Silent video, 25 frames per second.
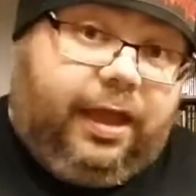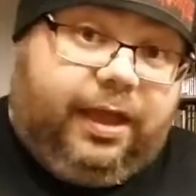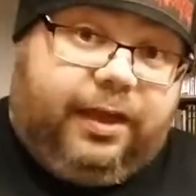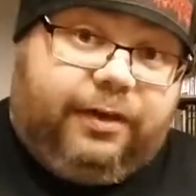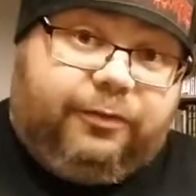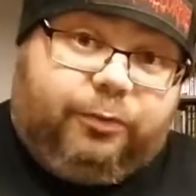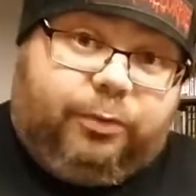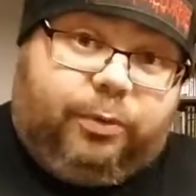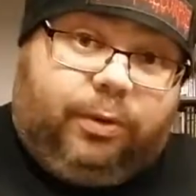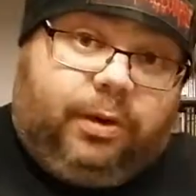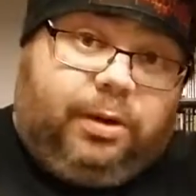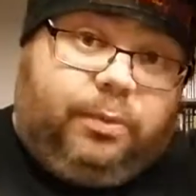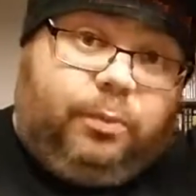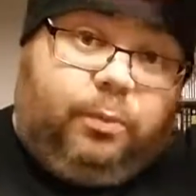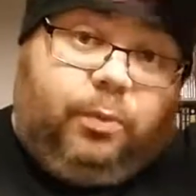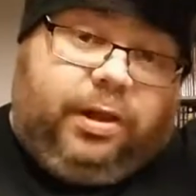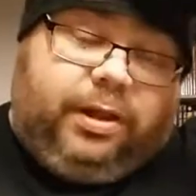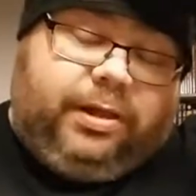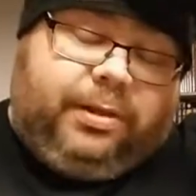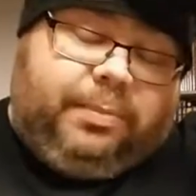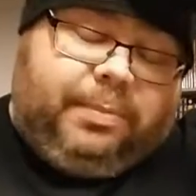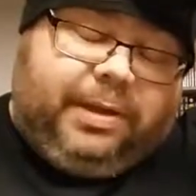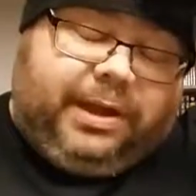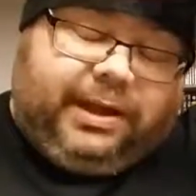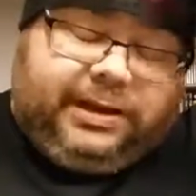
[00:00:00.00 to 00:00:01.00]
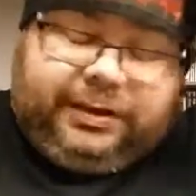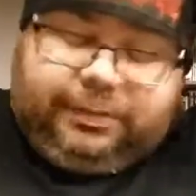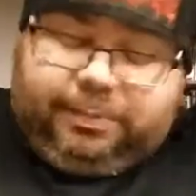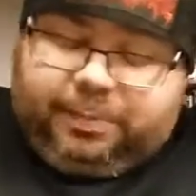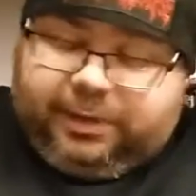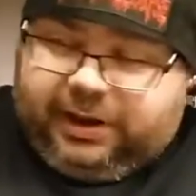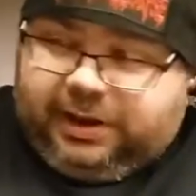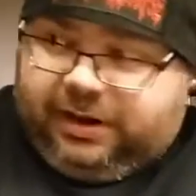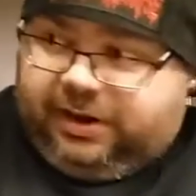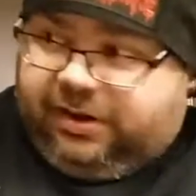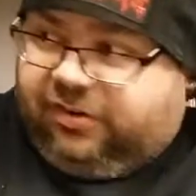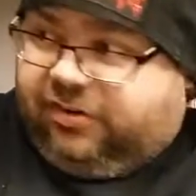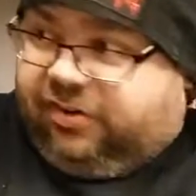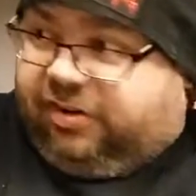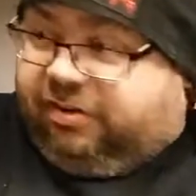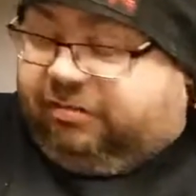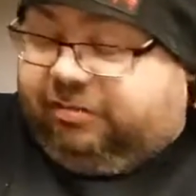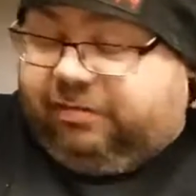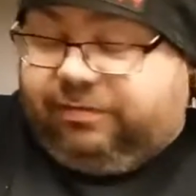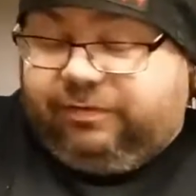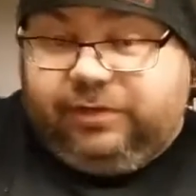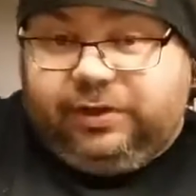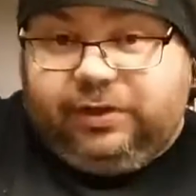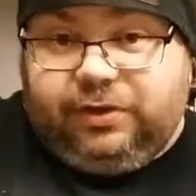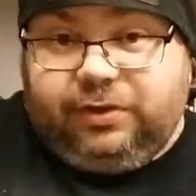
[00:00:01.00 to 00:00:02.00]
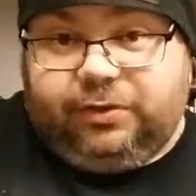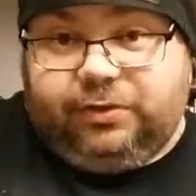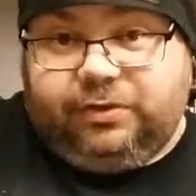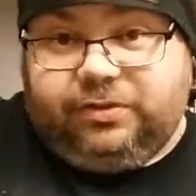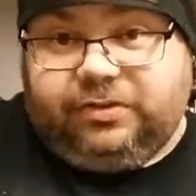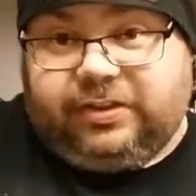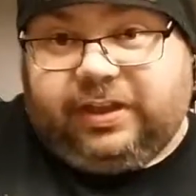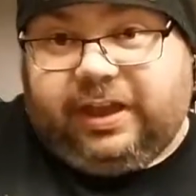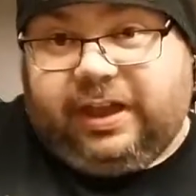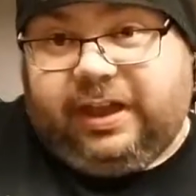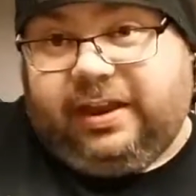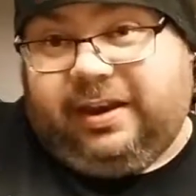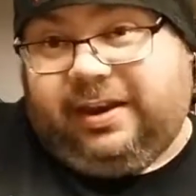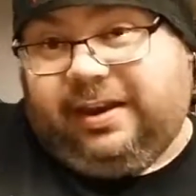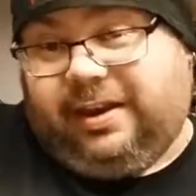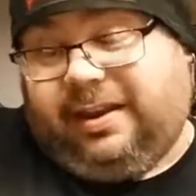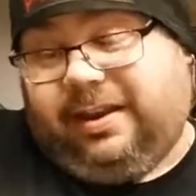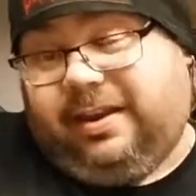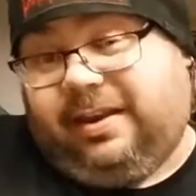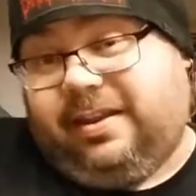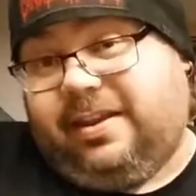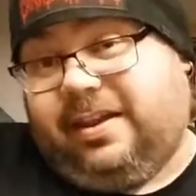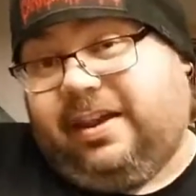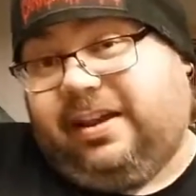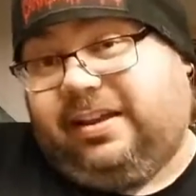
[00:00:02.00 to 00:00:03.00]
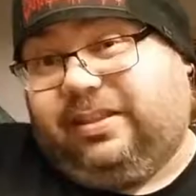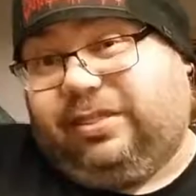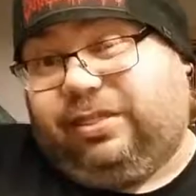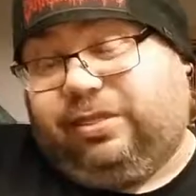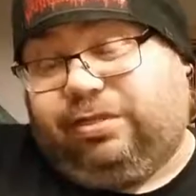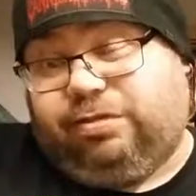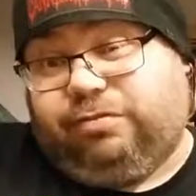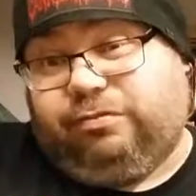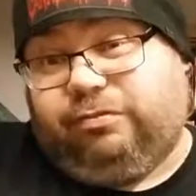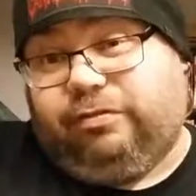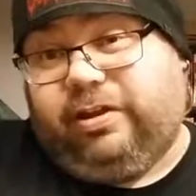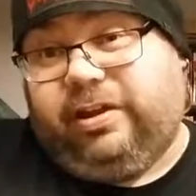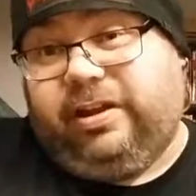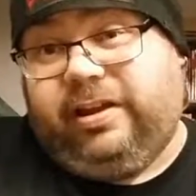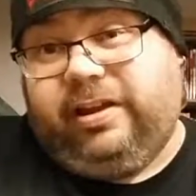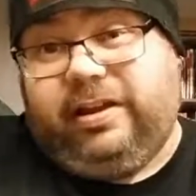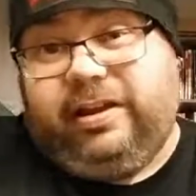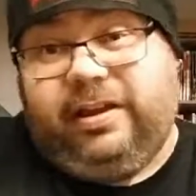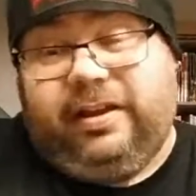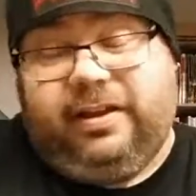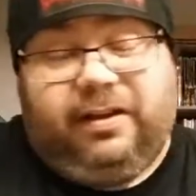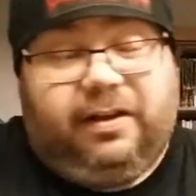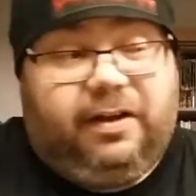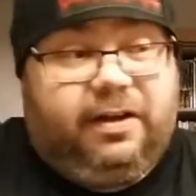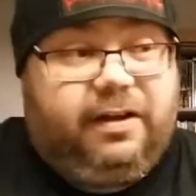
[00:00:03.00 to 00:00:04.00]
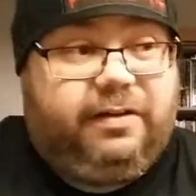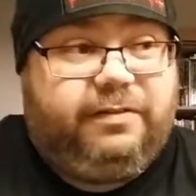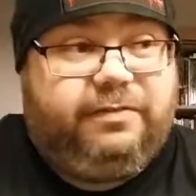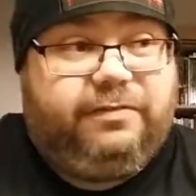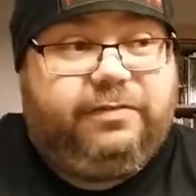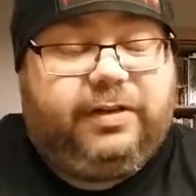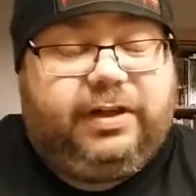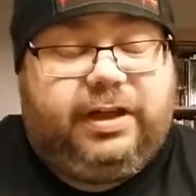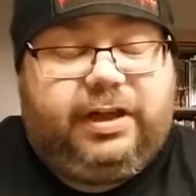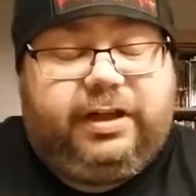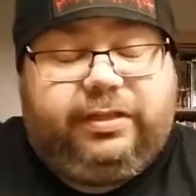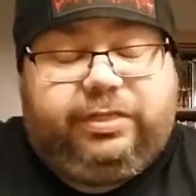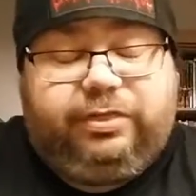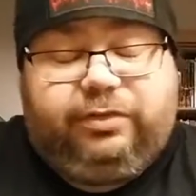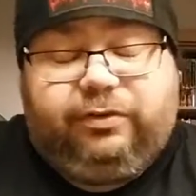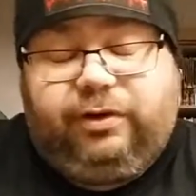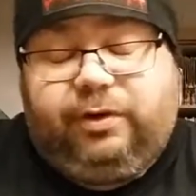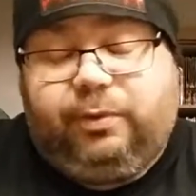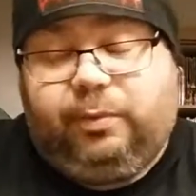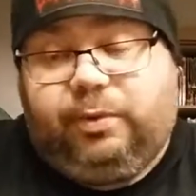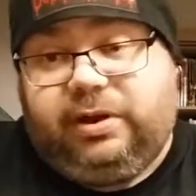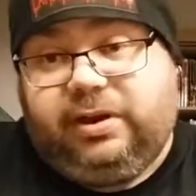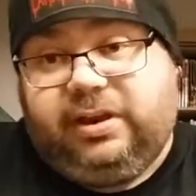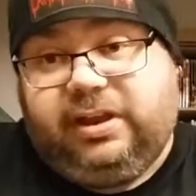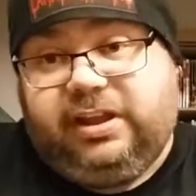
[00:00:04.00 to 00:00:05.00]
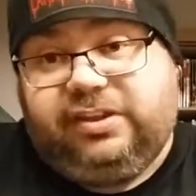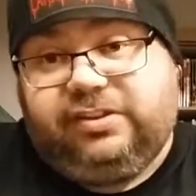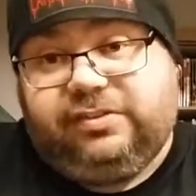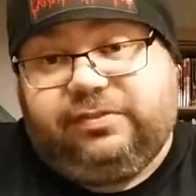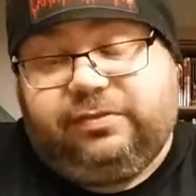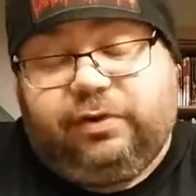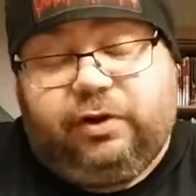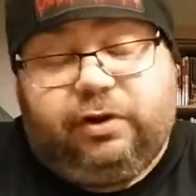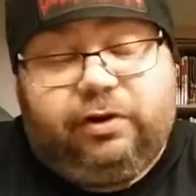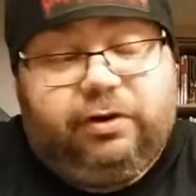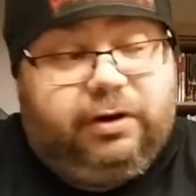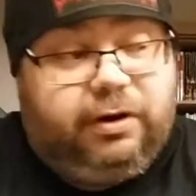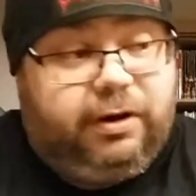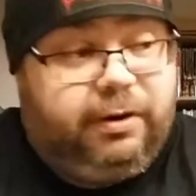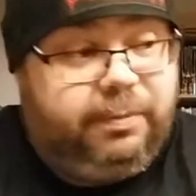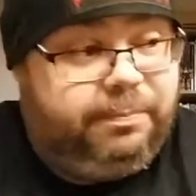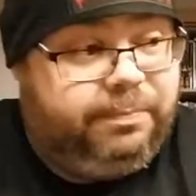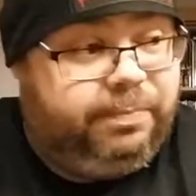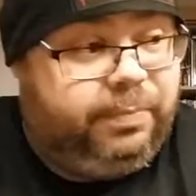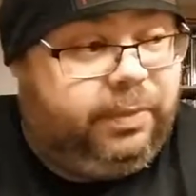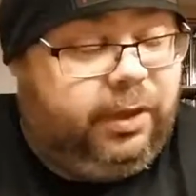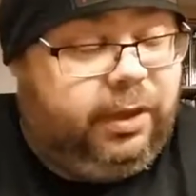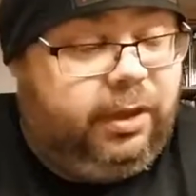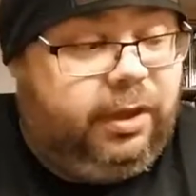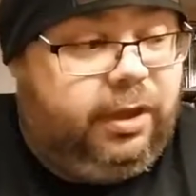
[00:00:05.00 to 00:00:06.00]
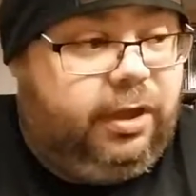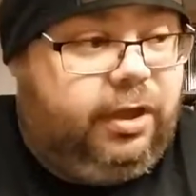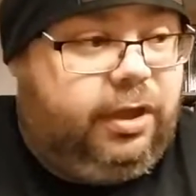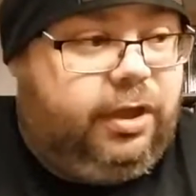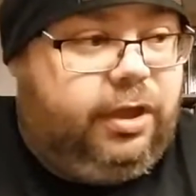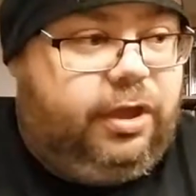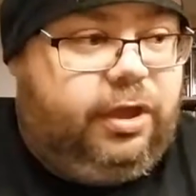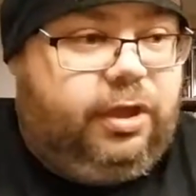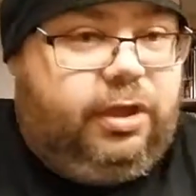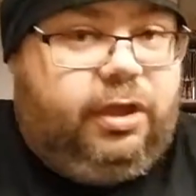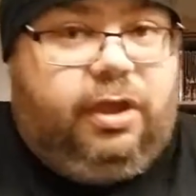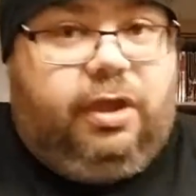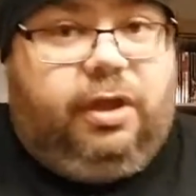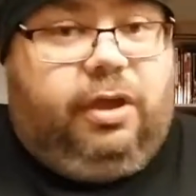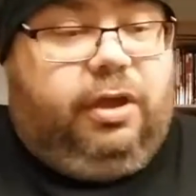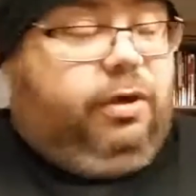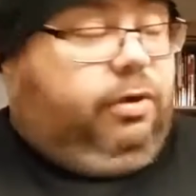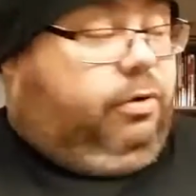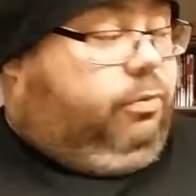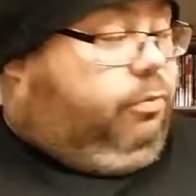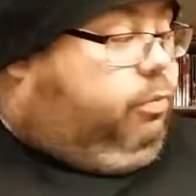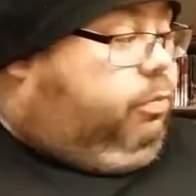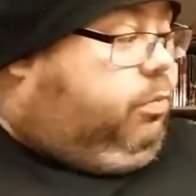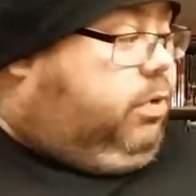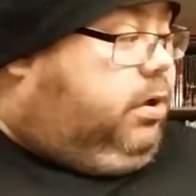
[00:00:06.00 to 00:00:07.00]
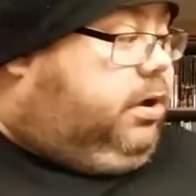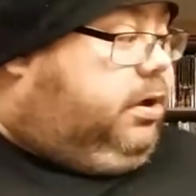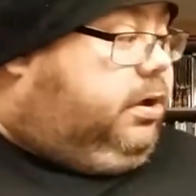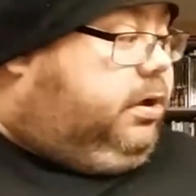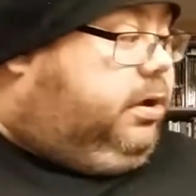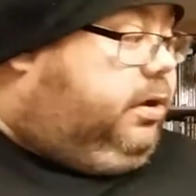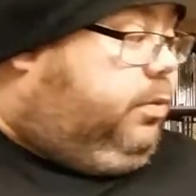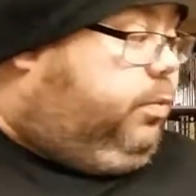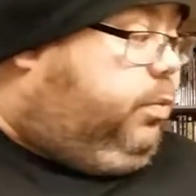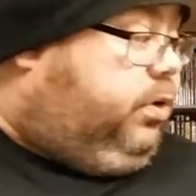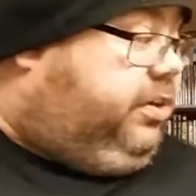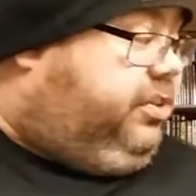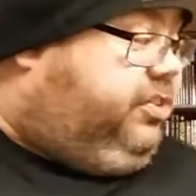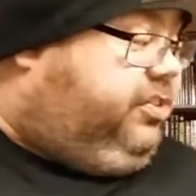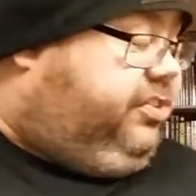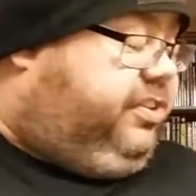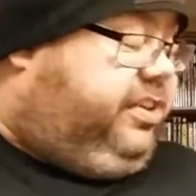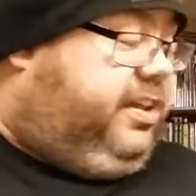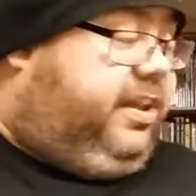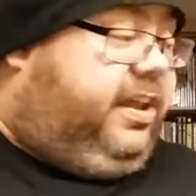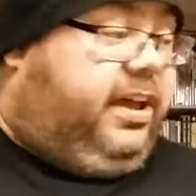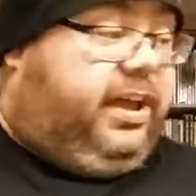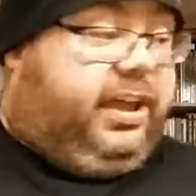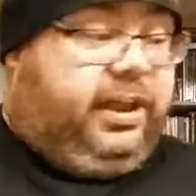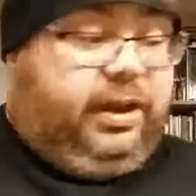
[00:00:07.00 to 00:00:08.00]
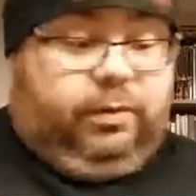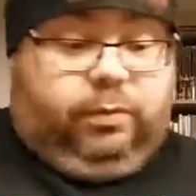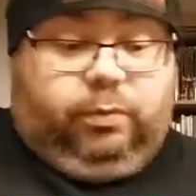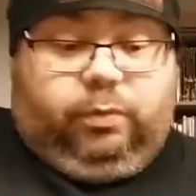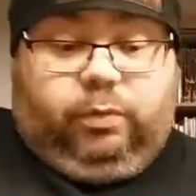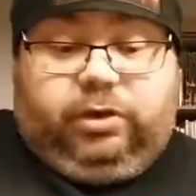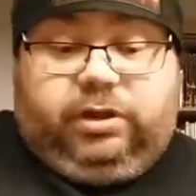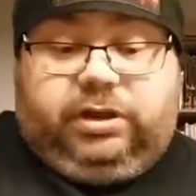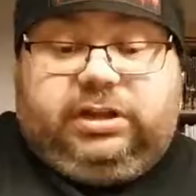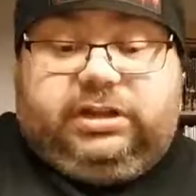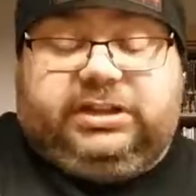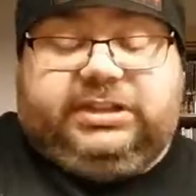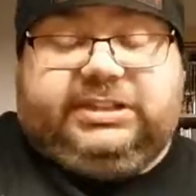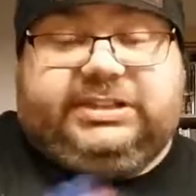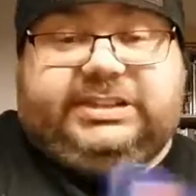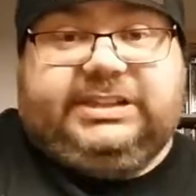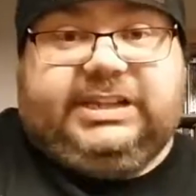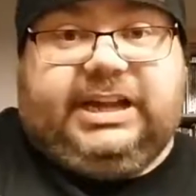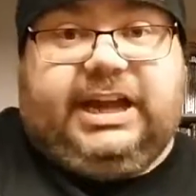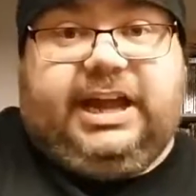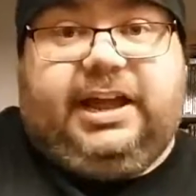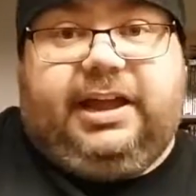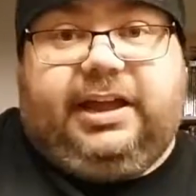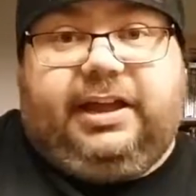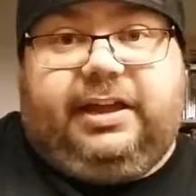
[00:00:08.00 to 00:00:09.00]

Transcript: Hey everyone, welcome back to BDG Reviews and night 3 of 31 Days of Horror. What I watched tonight was